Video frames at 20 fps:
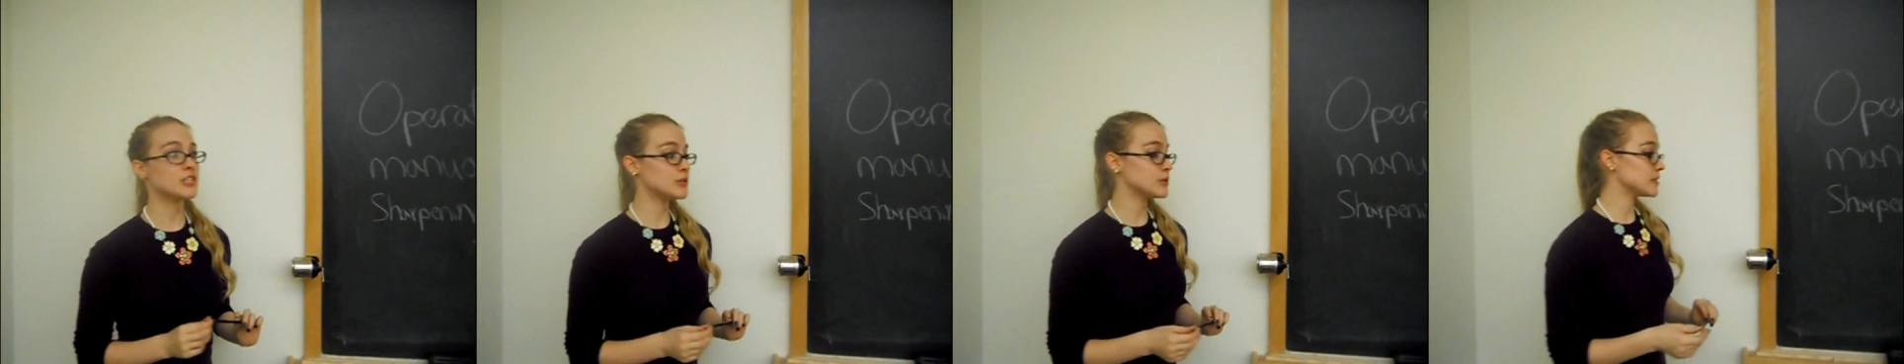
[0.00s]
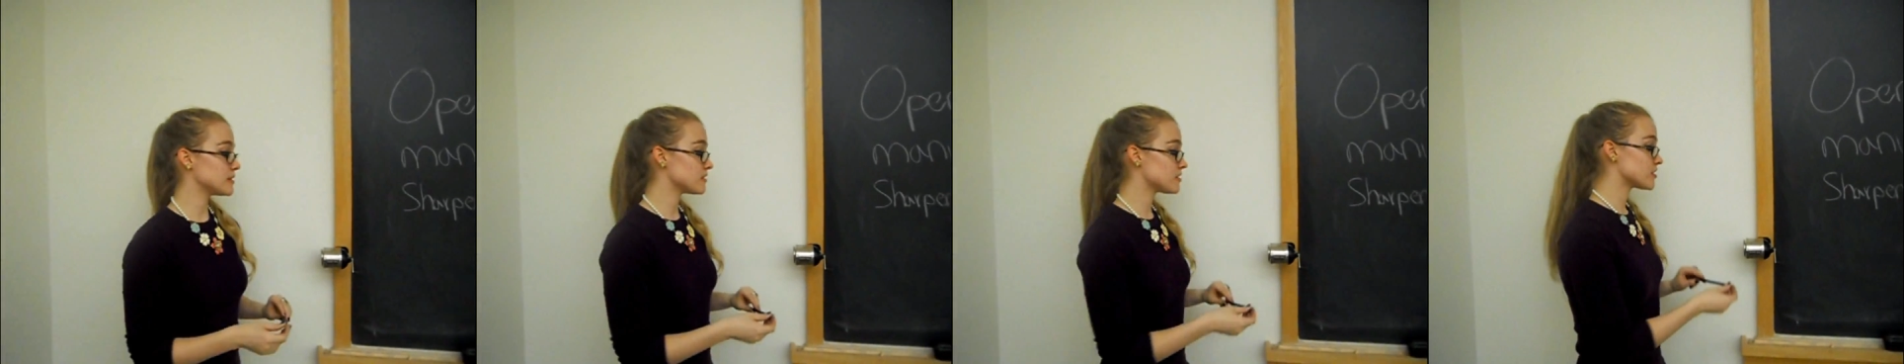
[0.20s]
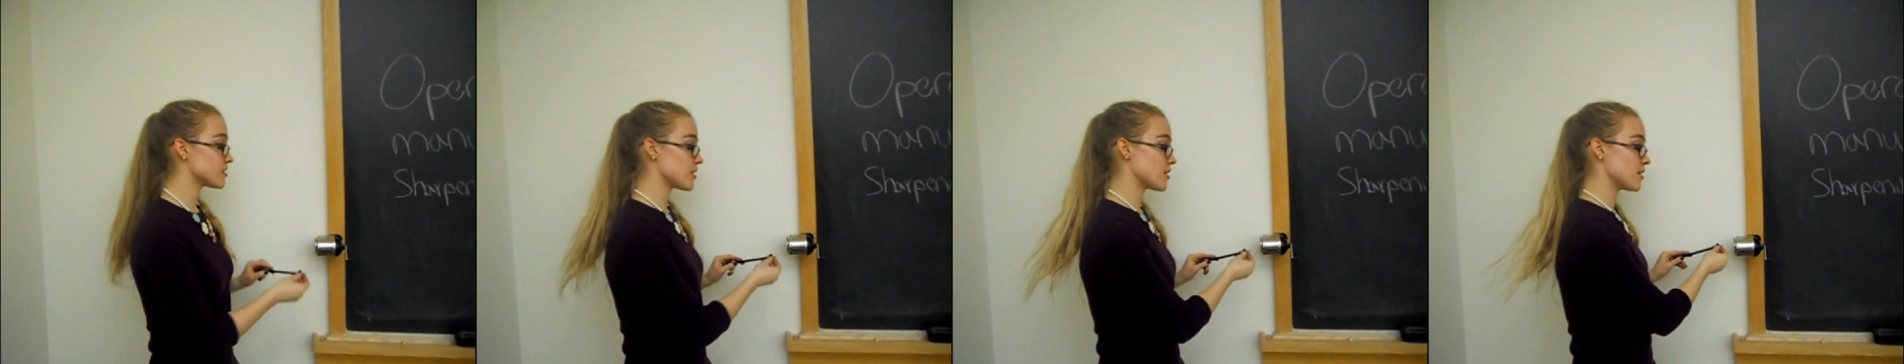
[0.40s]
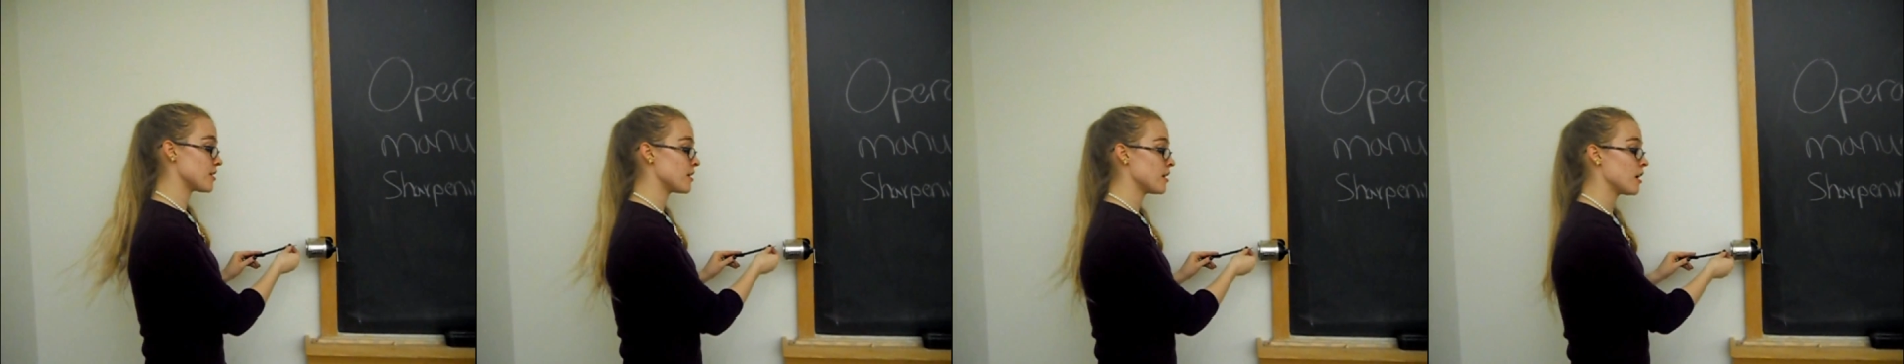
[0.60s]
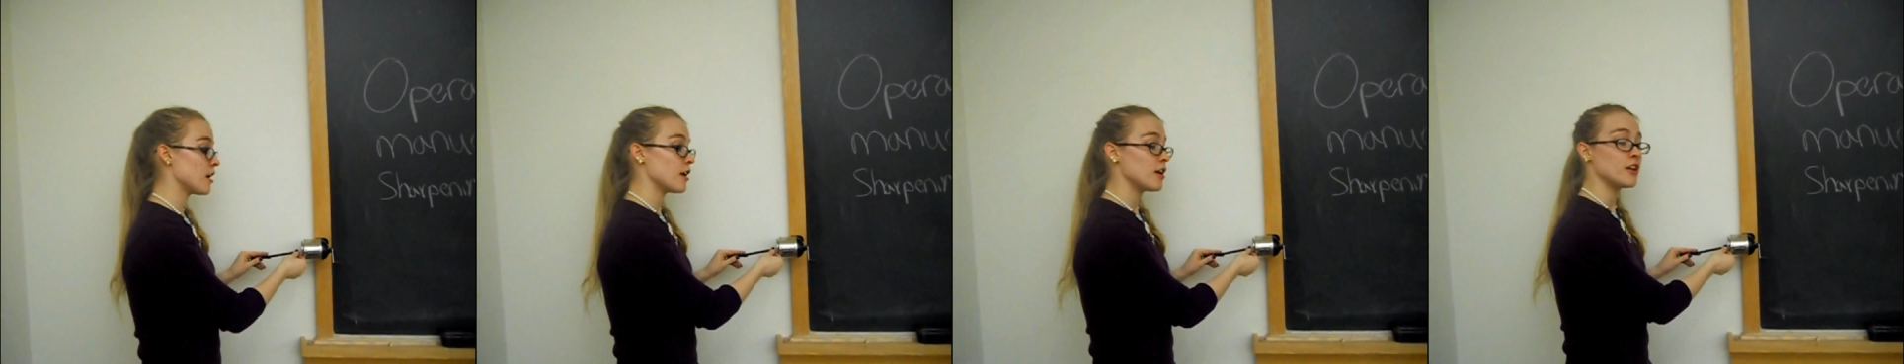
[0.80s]
to insert
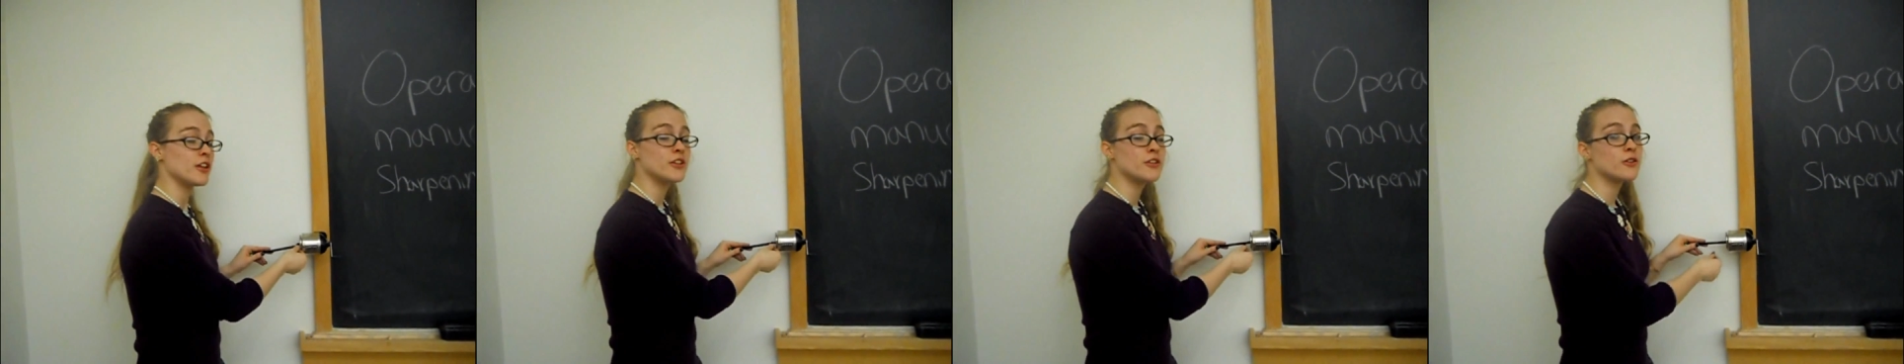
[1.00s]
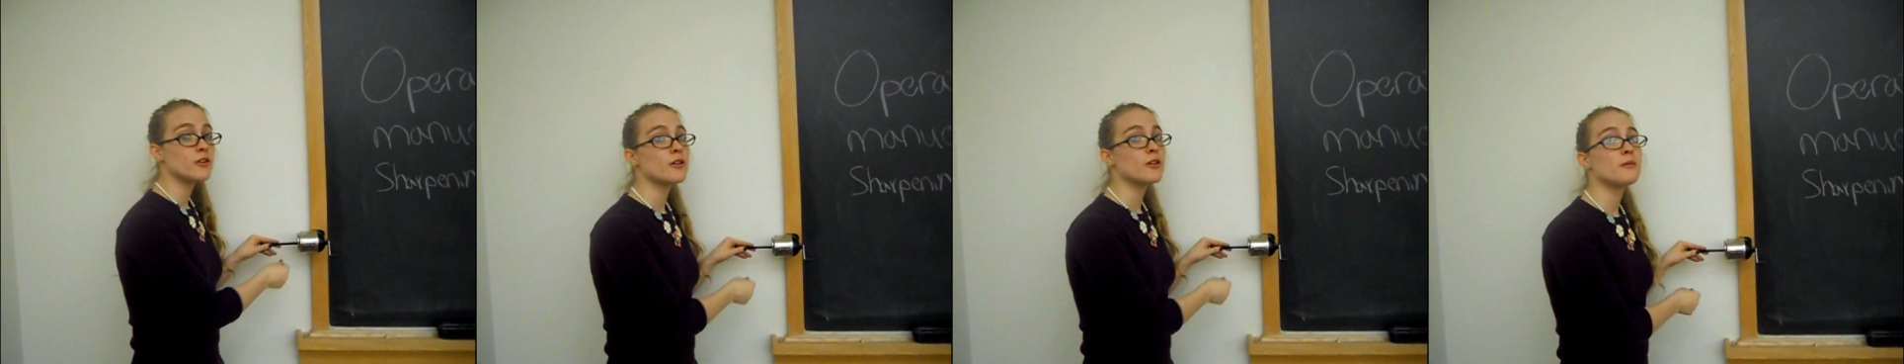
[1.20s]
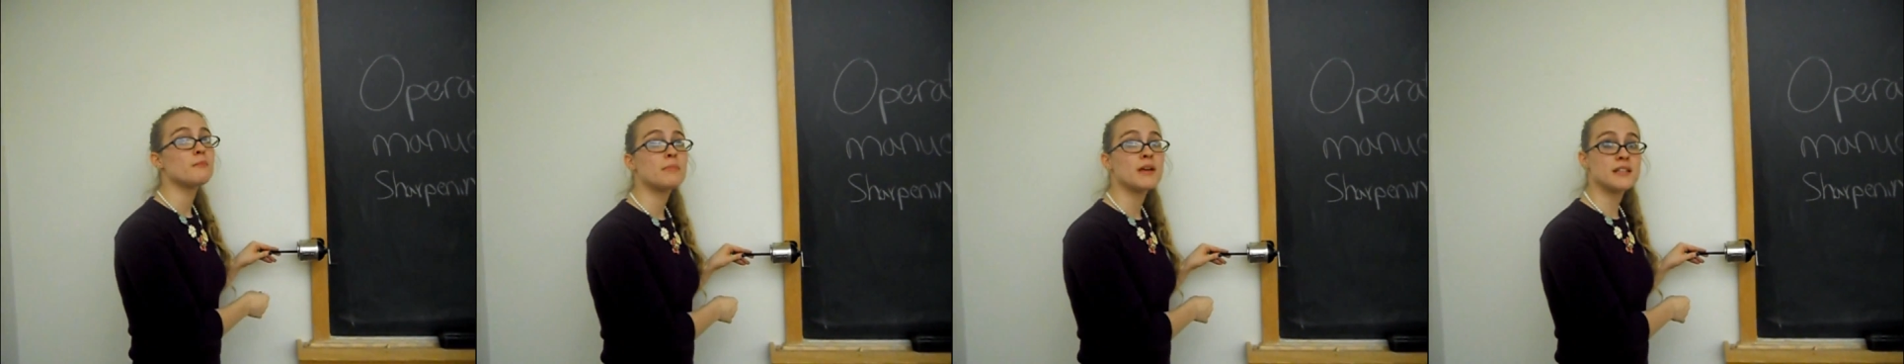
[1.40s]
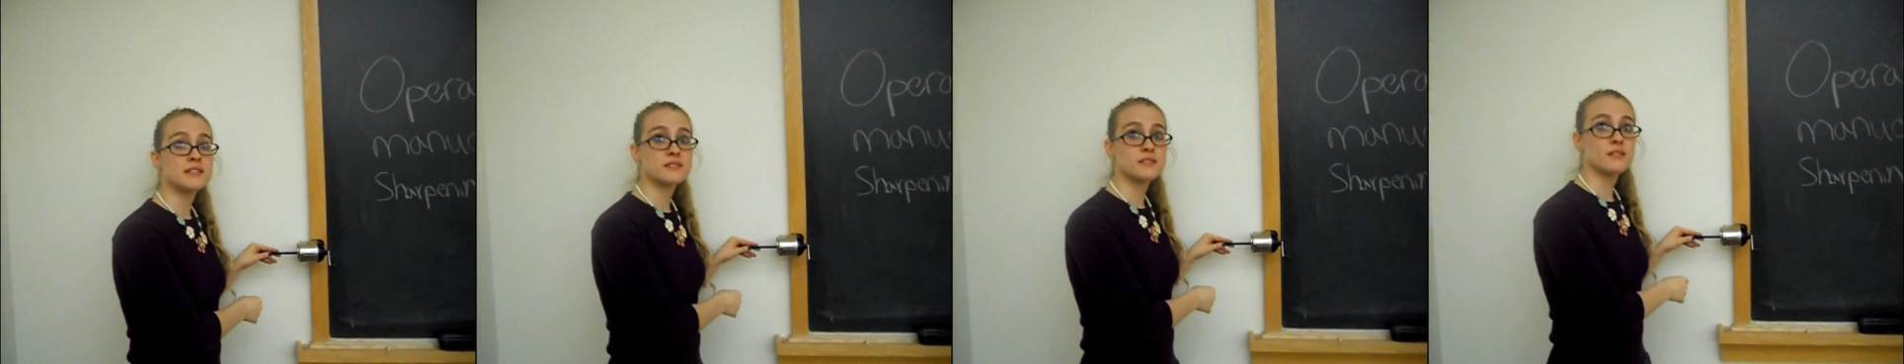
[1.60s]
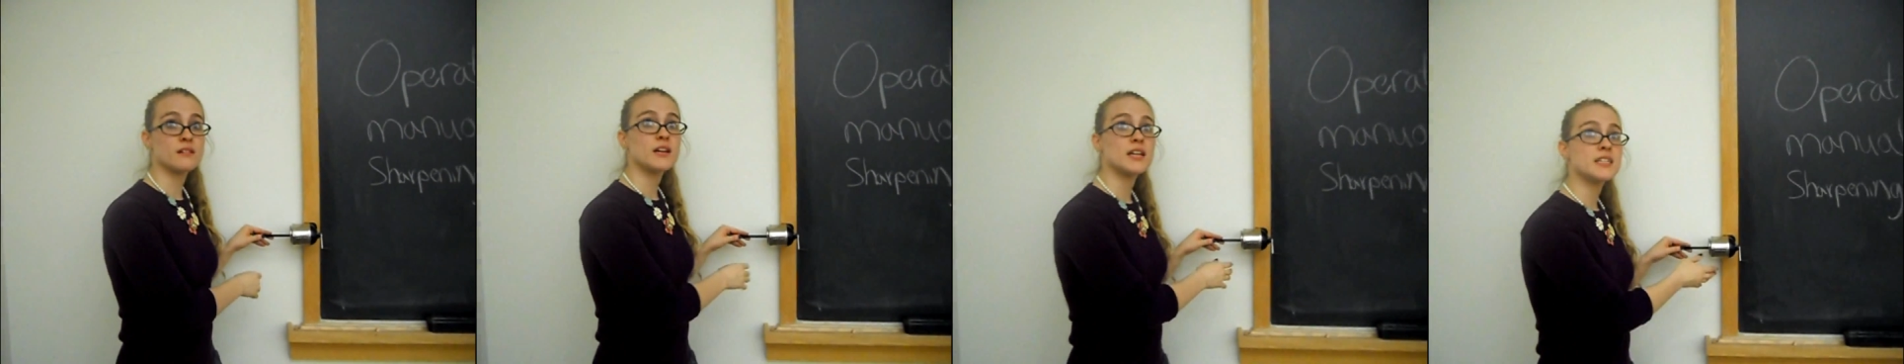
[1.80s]
your
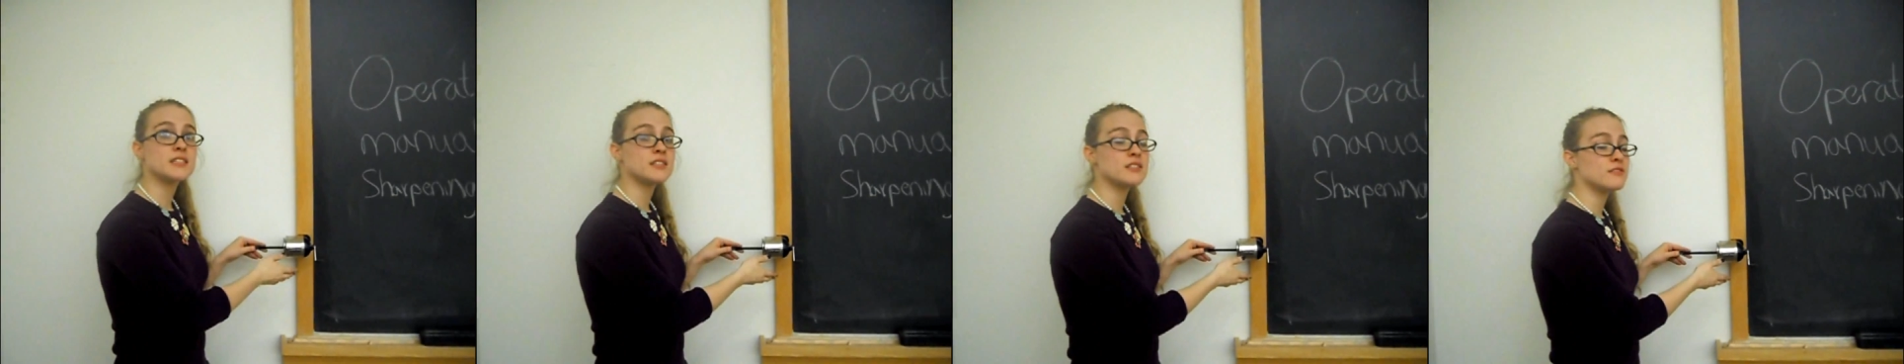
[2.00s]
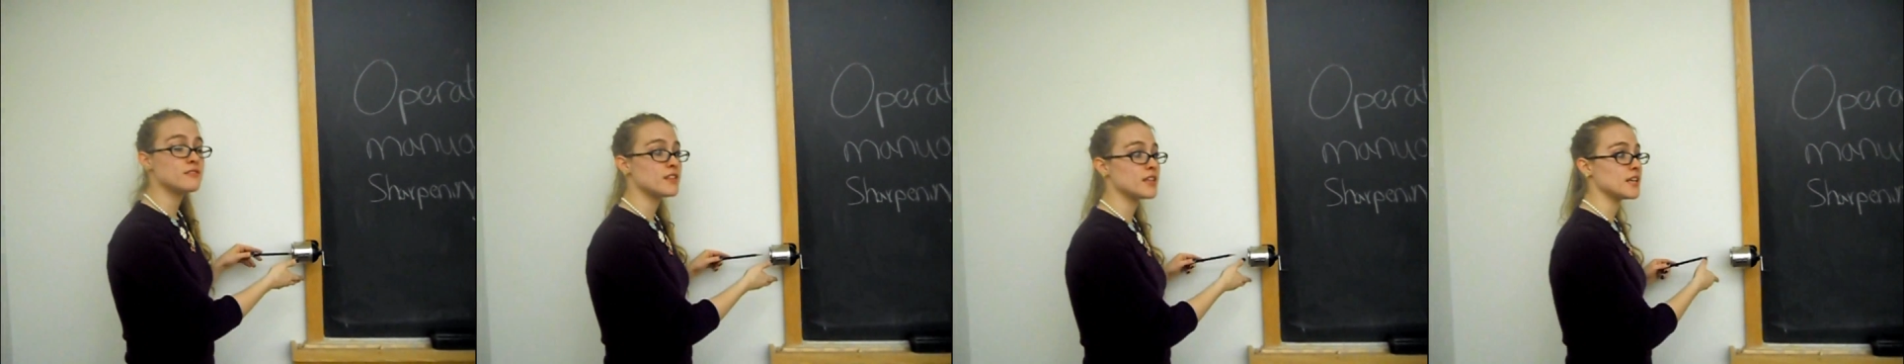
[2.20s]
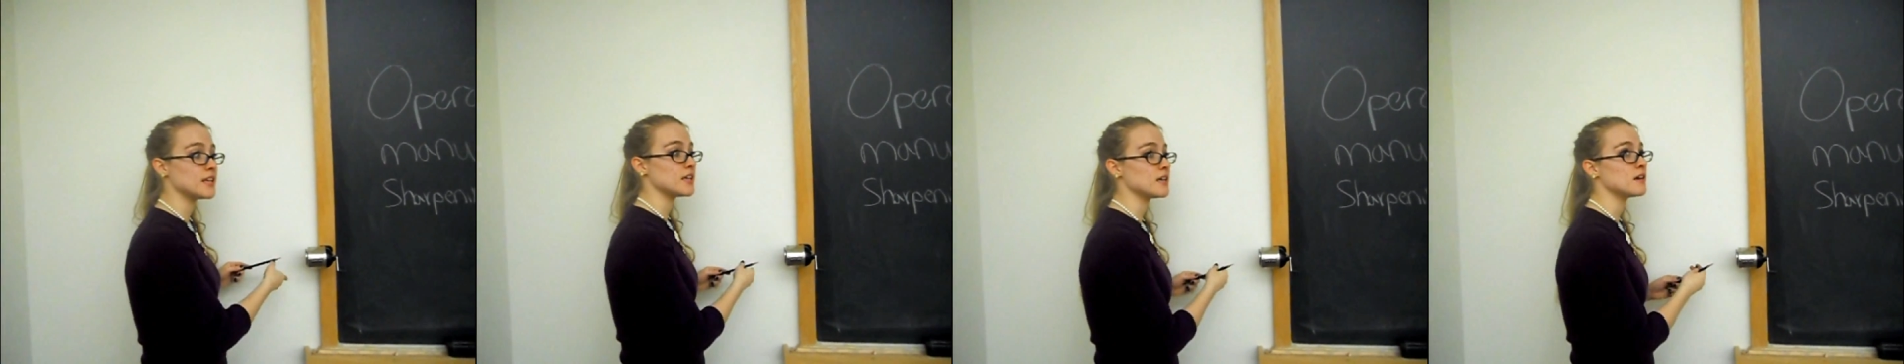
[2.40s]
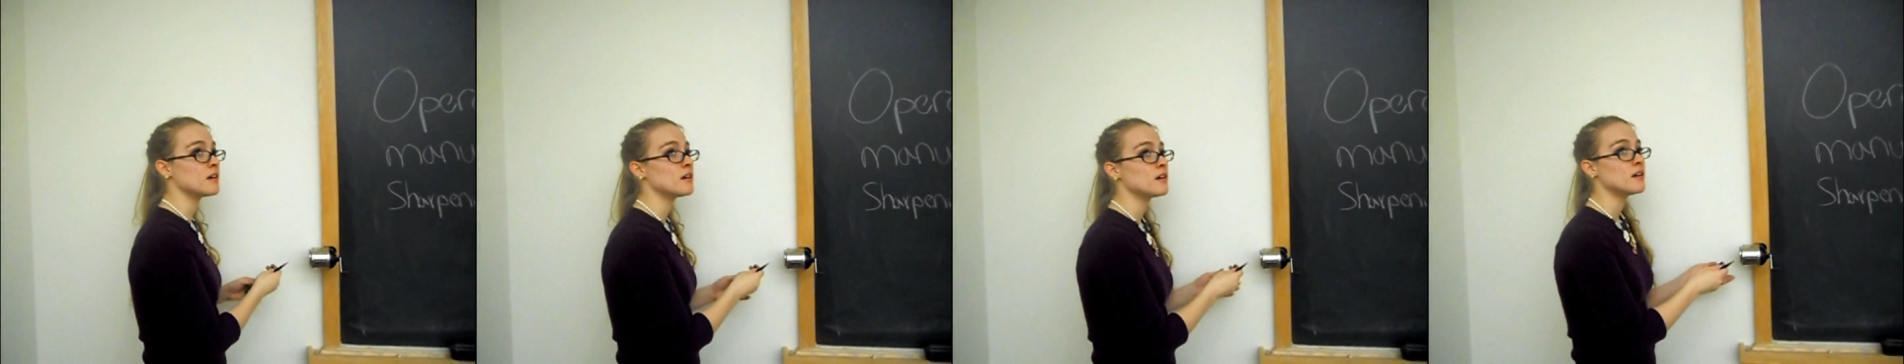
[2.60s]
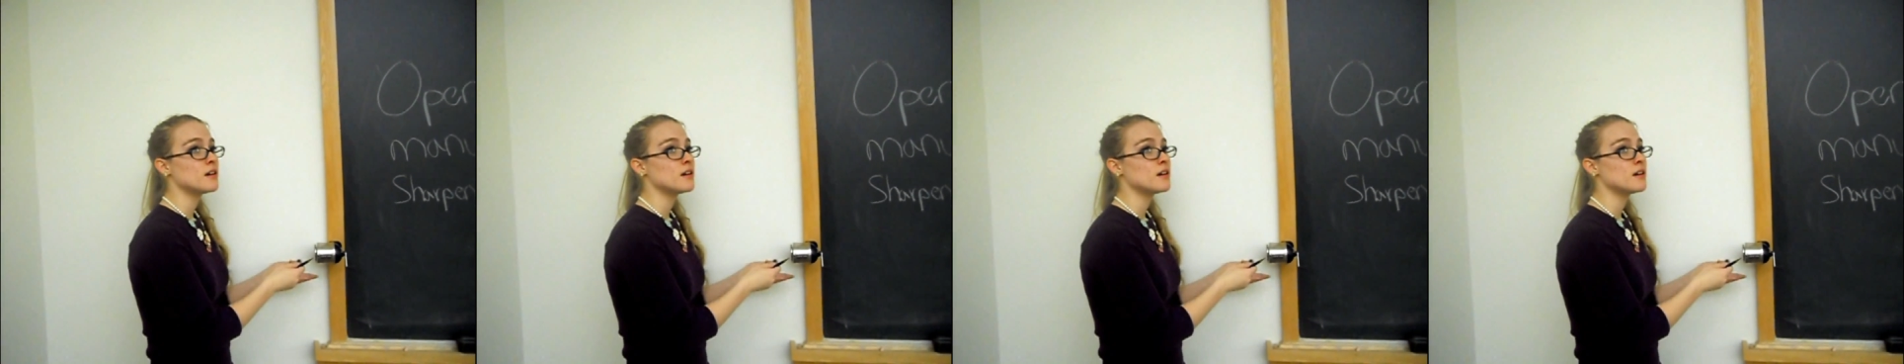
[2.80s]
pencil into the